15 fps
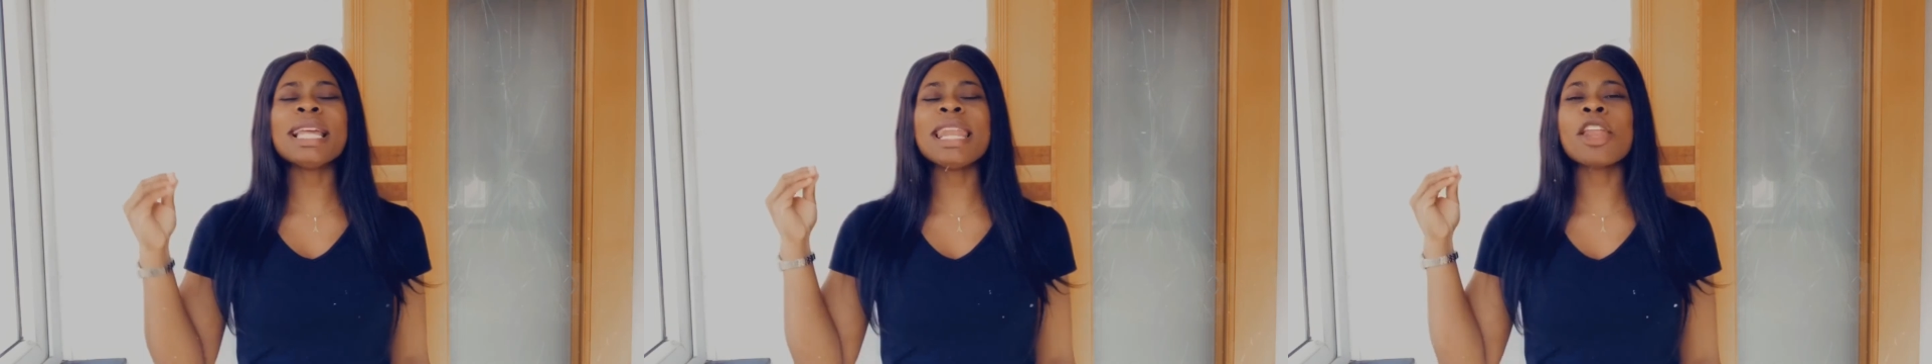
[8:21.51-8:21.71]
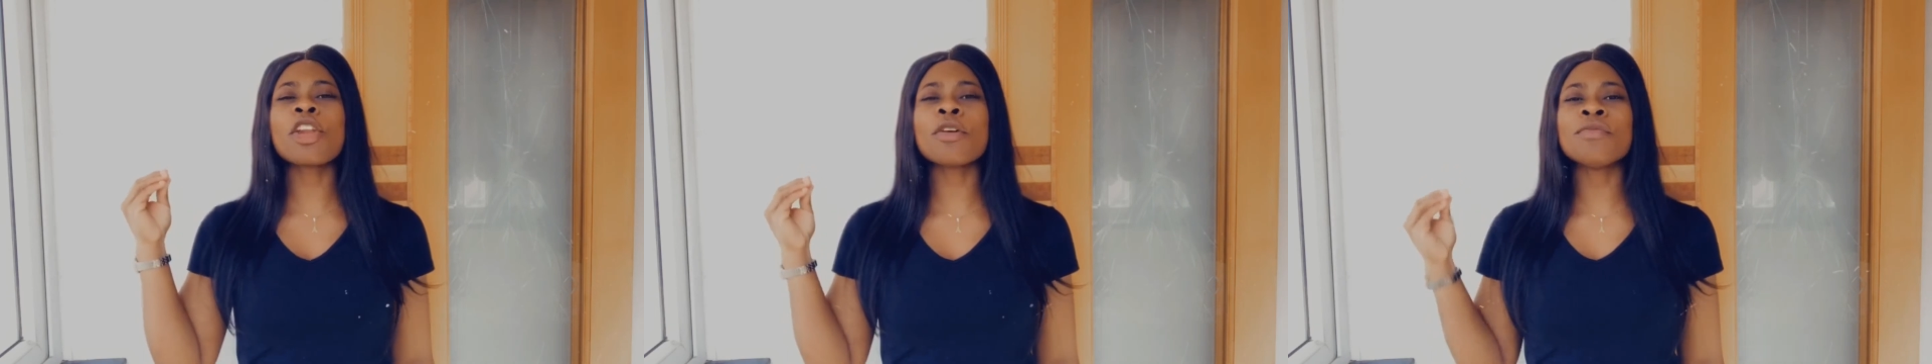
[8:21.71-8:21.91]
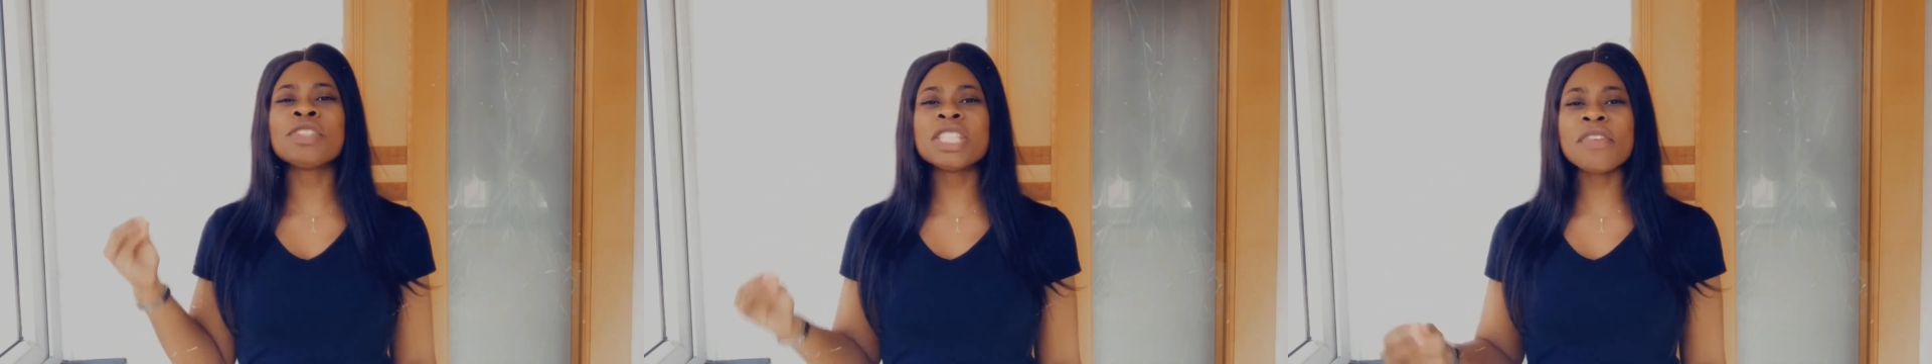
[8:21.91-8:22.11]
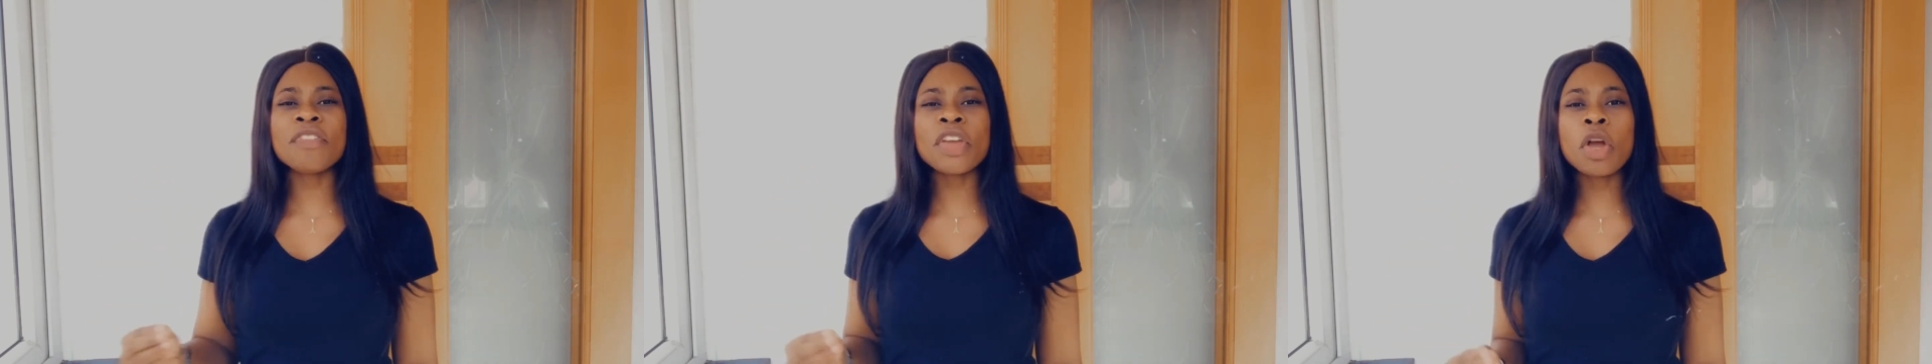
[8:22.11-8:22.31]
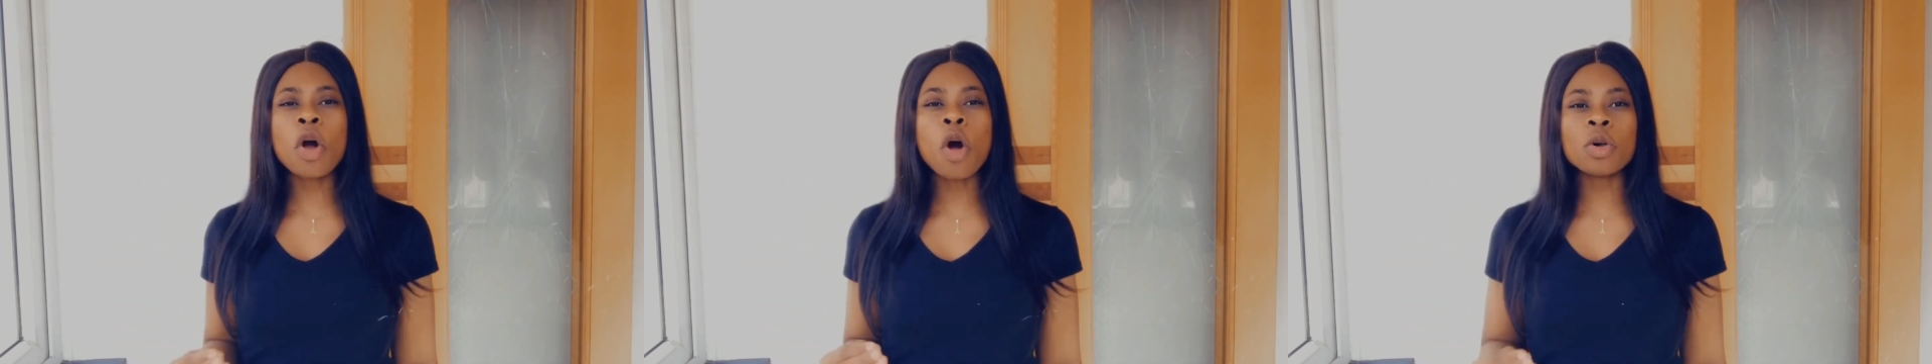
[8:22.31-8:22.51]
a lot of
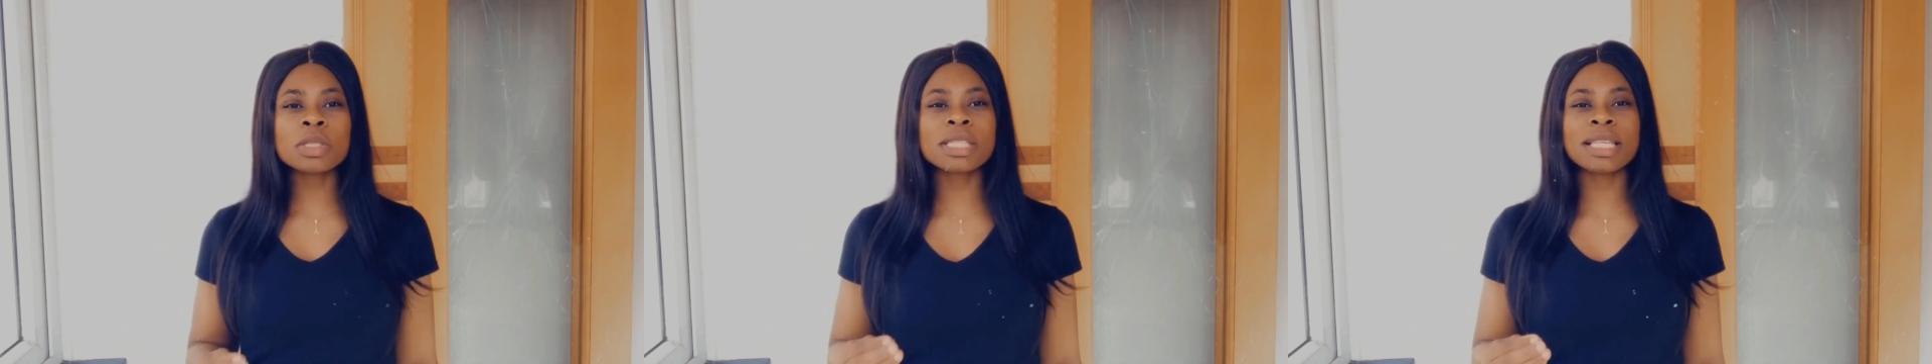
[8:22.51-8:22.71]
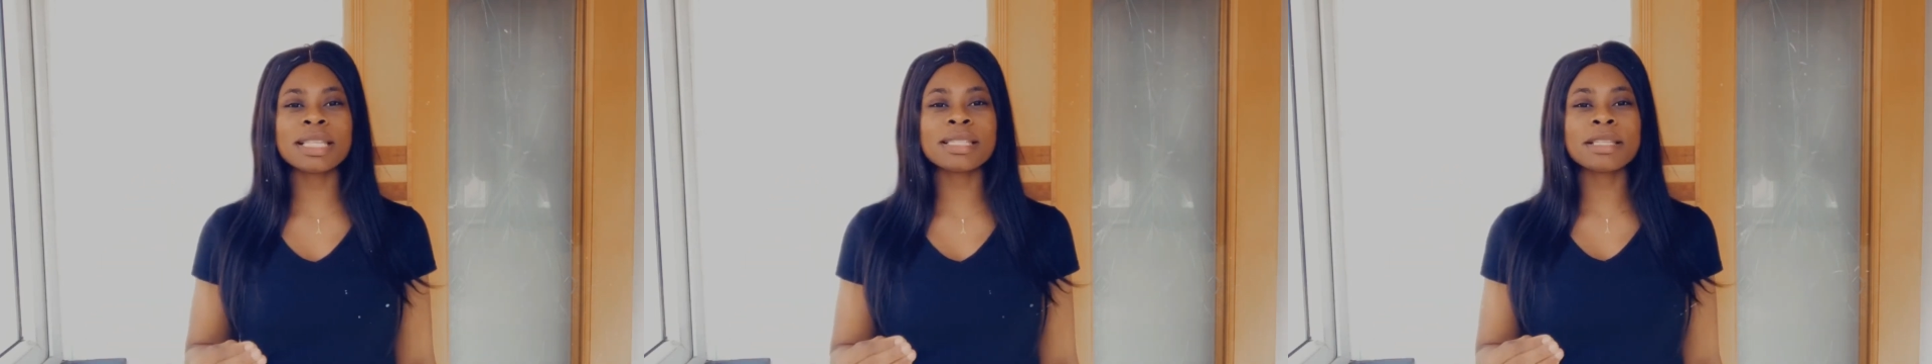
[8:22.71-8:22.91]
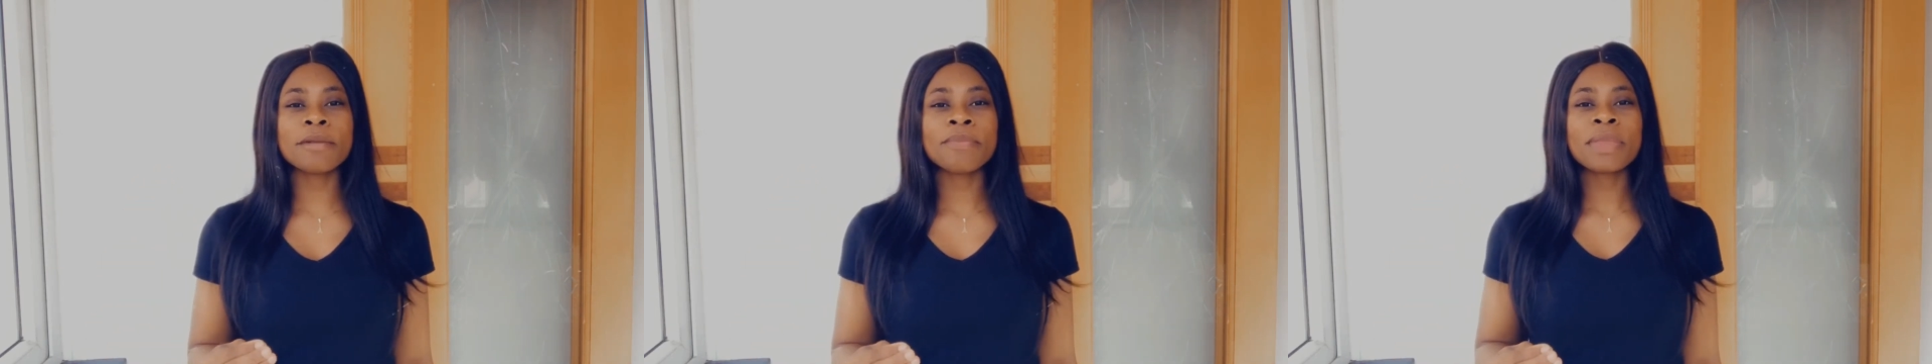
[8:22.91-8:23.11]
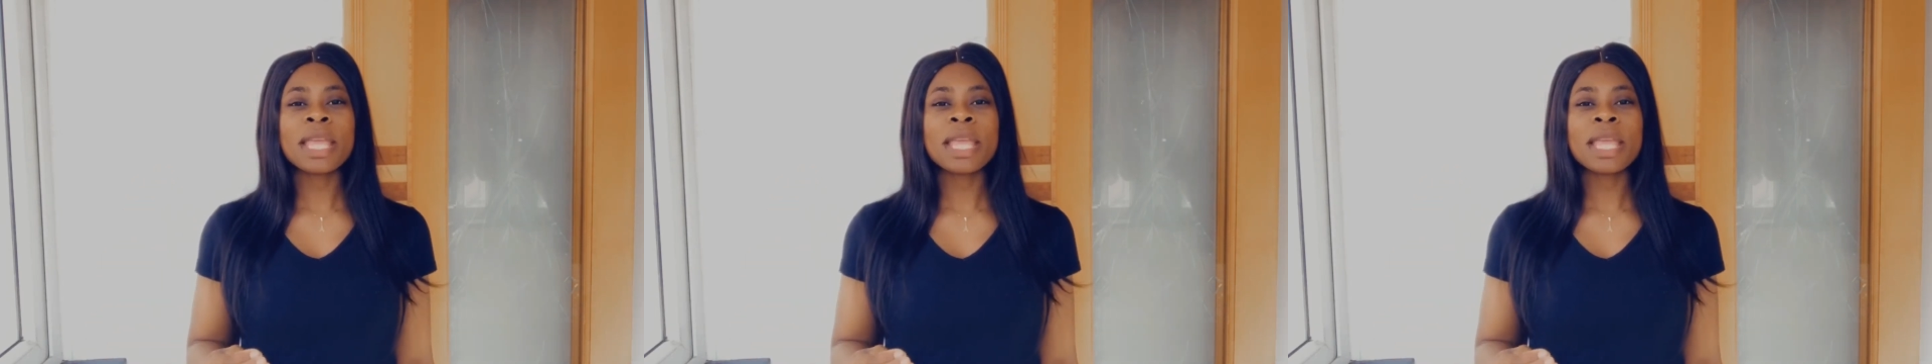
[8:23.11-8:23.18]
difficulties